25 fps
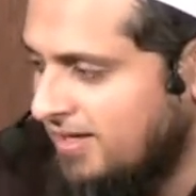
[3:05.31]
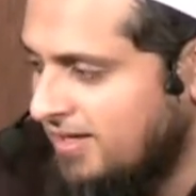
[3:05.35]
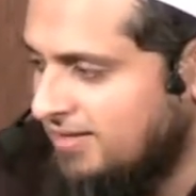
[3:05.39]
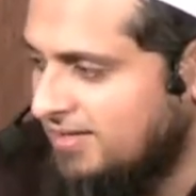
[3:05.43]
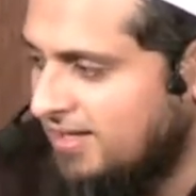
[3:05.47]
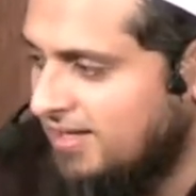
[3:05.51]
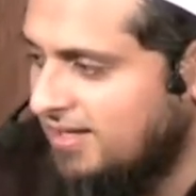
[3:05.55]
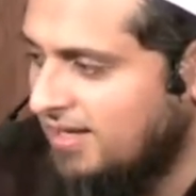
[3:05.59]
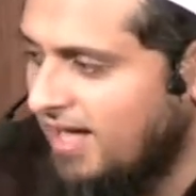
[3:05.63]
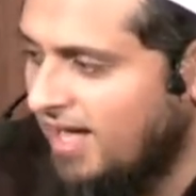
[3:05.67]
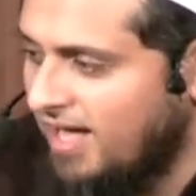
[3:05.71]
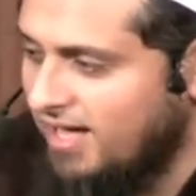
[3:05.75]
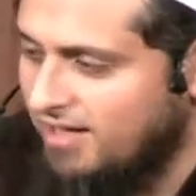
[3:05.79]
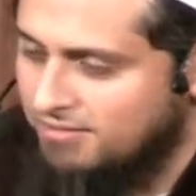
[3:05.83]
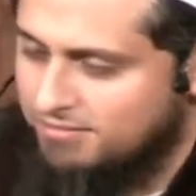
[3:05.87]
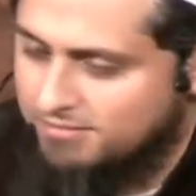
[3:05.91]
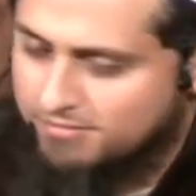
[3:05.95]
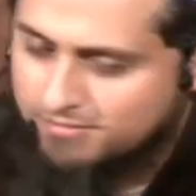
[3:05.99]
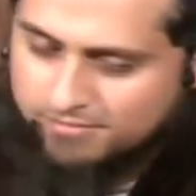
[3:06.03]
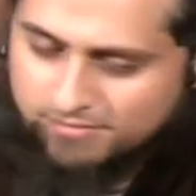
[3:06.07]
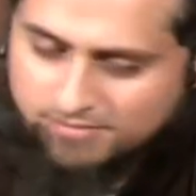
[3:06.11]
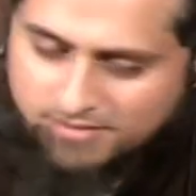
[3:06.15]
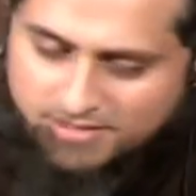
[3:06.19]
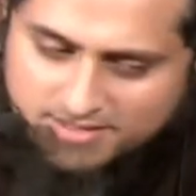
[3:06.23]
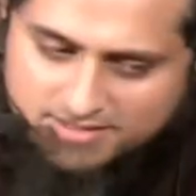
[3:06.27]
That
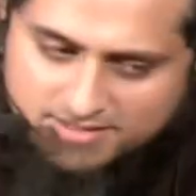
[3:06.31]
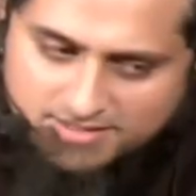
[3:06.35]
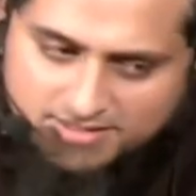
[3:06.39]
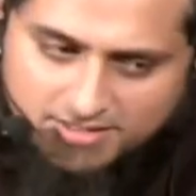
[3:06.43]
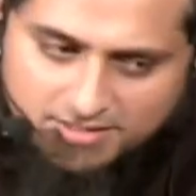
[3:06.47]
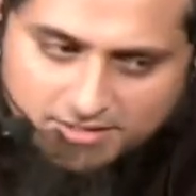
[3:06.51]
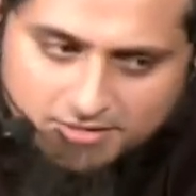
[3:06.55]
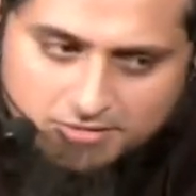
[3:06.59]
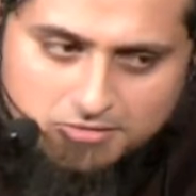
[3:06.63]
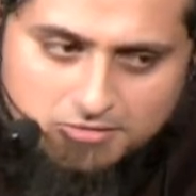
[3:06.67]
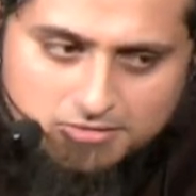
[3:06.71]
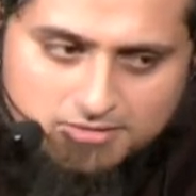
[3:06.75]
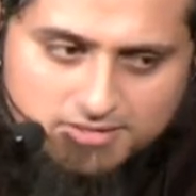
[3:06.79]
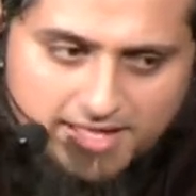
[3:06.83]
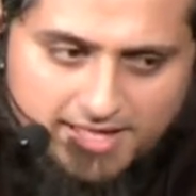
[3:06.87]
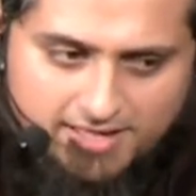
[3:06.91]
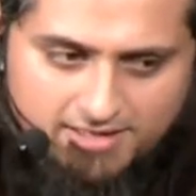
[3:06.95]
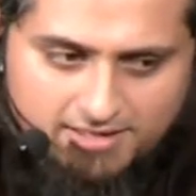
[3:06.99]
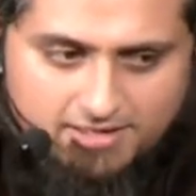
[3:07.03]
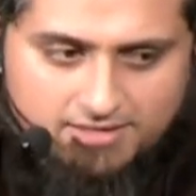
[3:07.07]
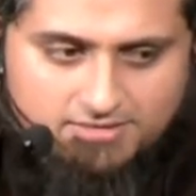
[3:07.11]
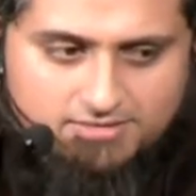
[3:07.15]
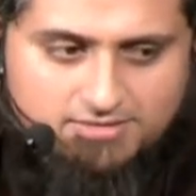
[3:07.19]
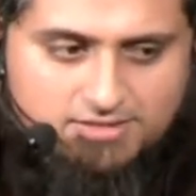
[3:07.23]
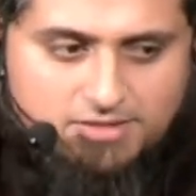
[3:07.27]
every single
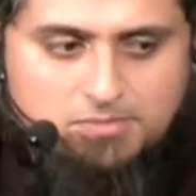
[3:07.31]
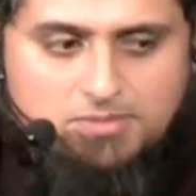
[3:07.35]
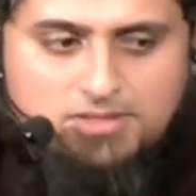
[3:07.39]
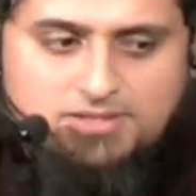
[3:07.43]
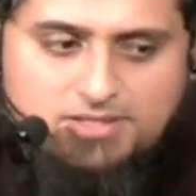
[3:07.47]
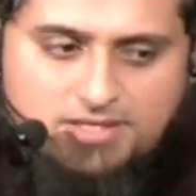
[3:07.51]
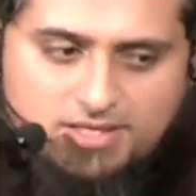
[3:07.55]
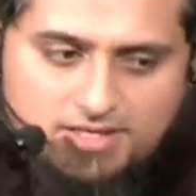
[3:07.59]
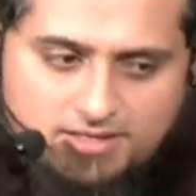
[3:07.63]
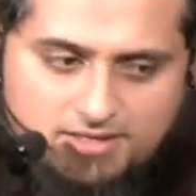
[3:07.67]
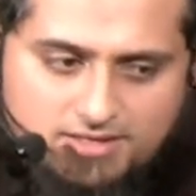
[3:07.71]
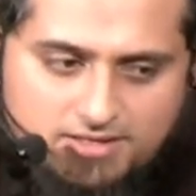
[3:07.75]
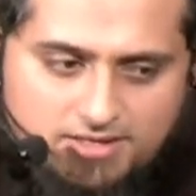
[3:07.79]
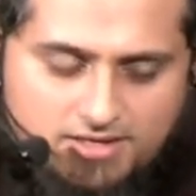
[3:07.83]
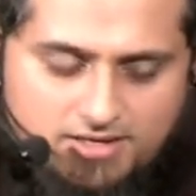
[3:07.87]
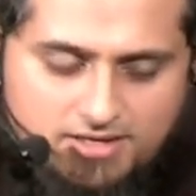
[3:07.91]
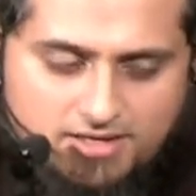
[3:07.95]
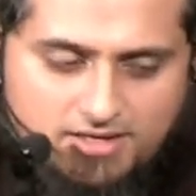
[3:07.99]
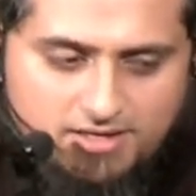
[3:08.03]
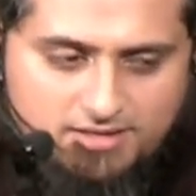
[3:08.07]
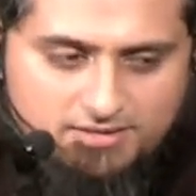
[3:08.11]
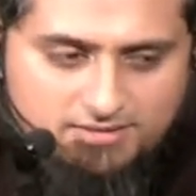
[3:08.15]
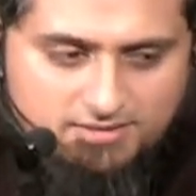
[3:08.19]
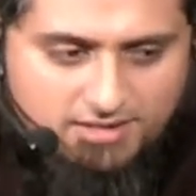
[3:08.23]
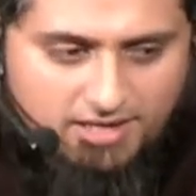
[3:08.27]
night in Ramadan,
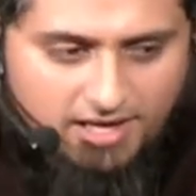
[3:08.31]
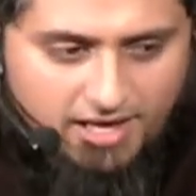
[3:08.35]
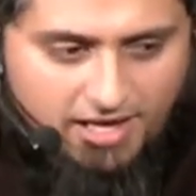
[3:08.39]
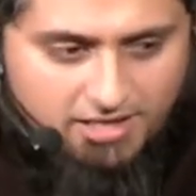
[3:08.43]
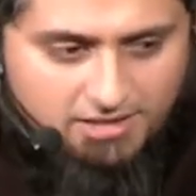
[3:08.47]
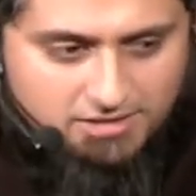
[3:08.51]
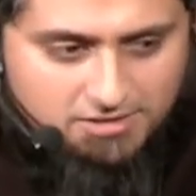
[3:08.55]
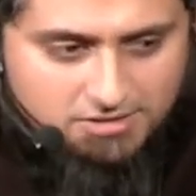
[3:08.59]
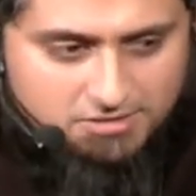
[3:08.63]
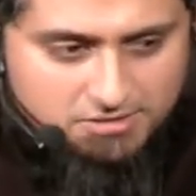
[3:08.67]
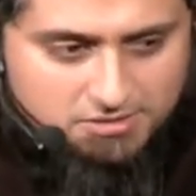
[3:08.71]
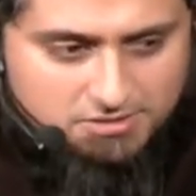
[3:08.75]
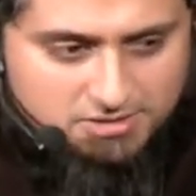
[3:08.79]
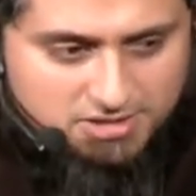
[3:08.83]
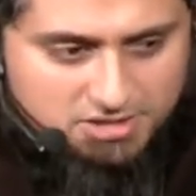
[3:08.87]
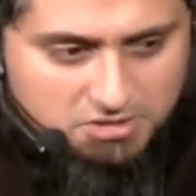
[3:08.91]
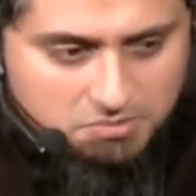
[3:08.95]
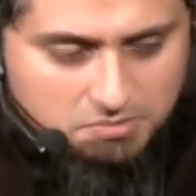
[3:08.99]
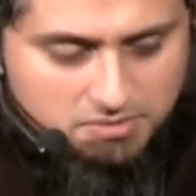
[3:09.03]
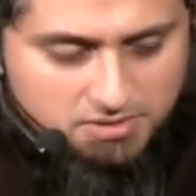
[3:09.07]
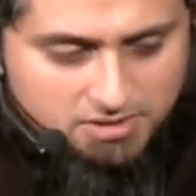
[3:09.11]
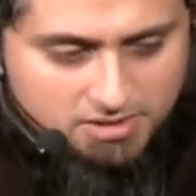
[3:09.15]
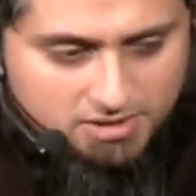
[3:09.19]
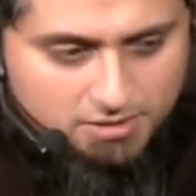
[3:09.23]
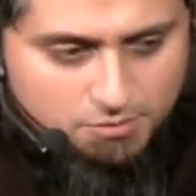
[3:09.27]
the angel
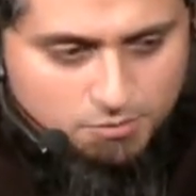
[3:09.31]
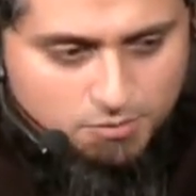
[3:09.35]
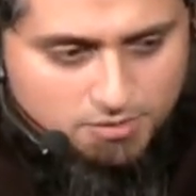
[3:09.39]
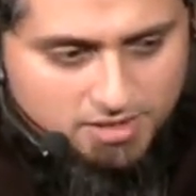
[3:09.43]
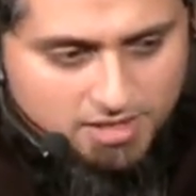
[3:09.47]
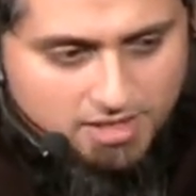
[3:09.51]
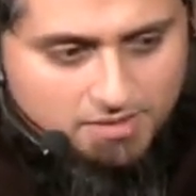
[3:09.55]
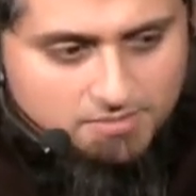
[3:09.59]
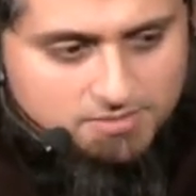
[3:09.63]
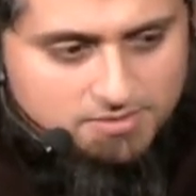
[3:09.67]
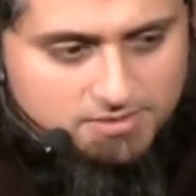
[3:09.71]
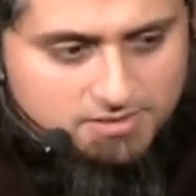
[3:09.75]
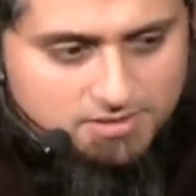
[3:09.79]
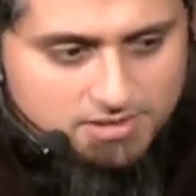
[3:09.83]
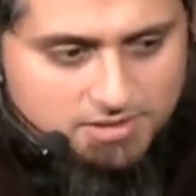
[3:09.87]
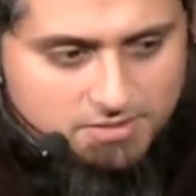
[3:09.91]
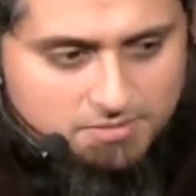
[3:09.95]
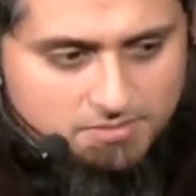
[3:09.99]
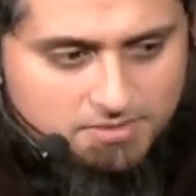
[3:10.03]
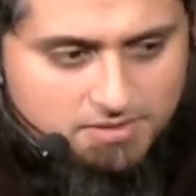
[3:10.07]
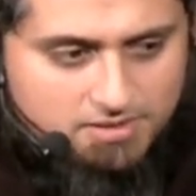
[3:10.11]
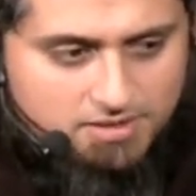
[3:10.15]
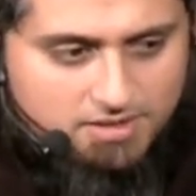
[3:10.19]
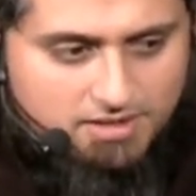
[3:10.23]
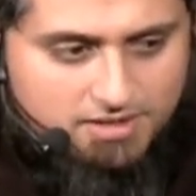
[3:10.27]
Jibreel would come to
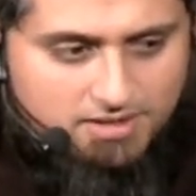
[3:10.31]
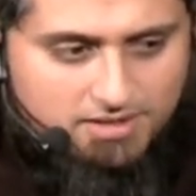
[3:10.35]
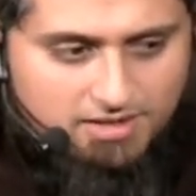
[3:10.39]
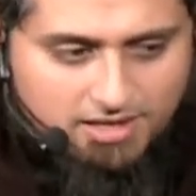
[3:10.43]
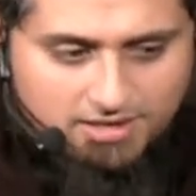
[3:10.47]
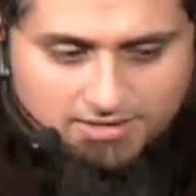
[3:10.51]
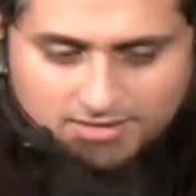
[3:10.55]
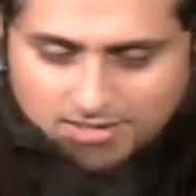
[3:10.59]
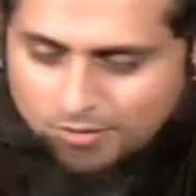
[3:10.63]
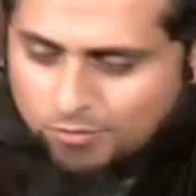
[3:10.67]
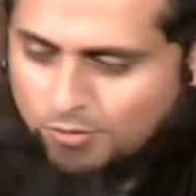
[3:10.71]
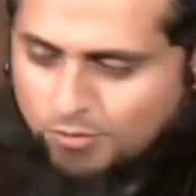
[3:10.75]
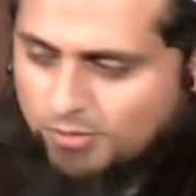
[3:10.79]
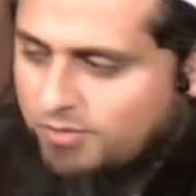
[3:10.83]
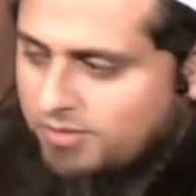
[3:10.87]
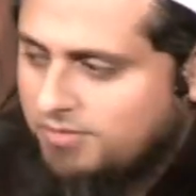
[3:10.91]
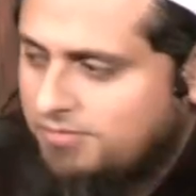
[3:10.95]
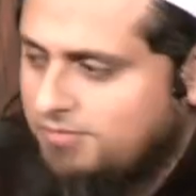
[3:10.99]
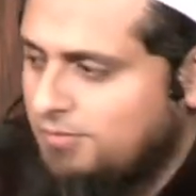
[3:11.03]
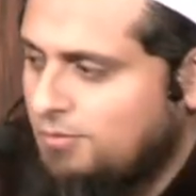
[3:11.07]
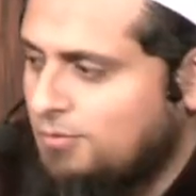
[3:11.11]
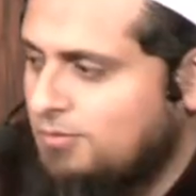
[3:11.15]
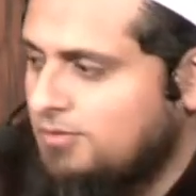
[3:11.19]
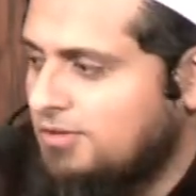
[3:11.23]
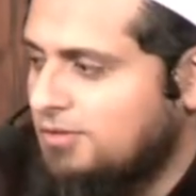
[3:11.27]
him and they would
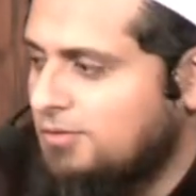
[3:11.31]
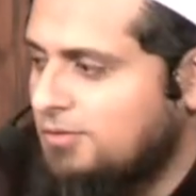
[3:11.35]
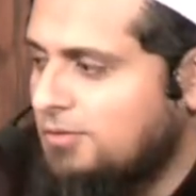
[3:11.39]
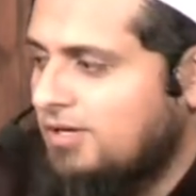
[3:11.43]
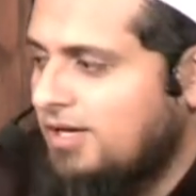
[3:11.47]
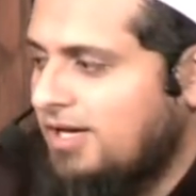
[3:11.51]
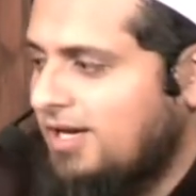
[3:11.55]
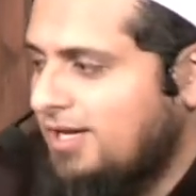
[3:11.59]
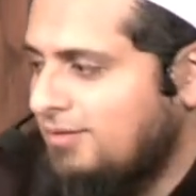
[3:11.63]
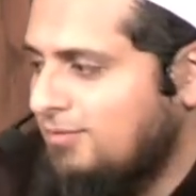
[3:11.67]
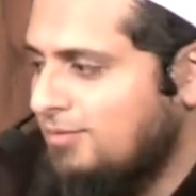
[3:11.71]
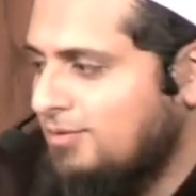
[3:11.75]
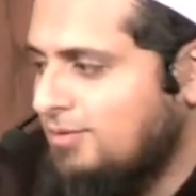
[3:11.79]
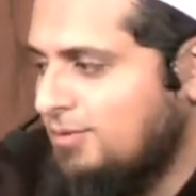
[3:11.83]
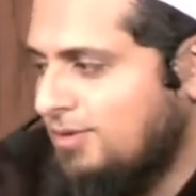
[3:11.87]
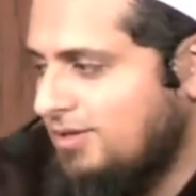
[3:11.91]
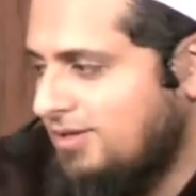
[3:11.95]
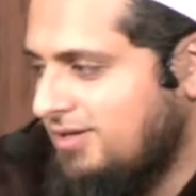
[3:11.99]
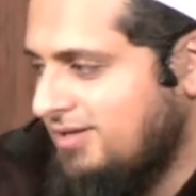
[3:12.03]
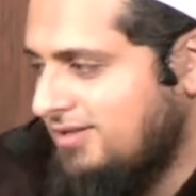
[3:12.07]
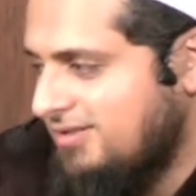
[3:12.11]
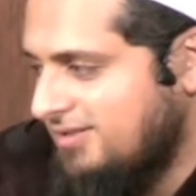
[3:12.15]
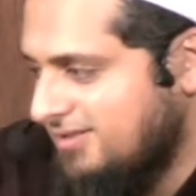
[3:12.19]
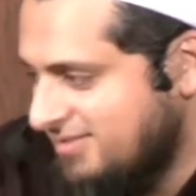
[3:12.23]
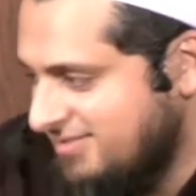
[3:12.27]
review the Qur'an with one
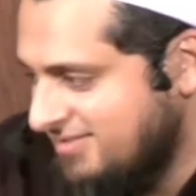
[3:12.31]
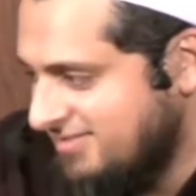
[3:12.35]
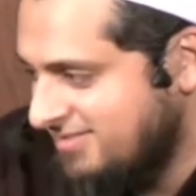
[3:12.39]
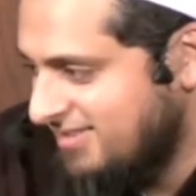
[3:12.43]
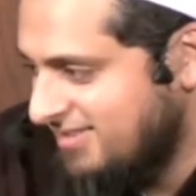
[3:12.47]
another.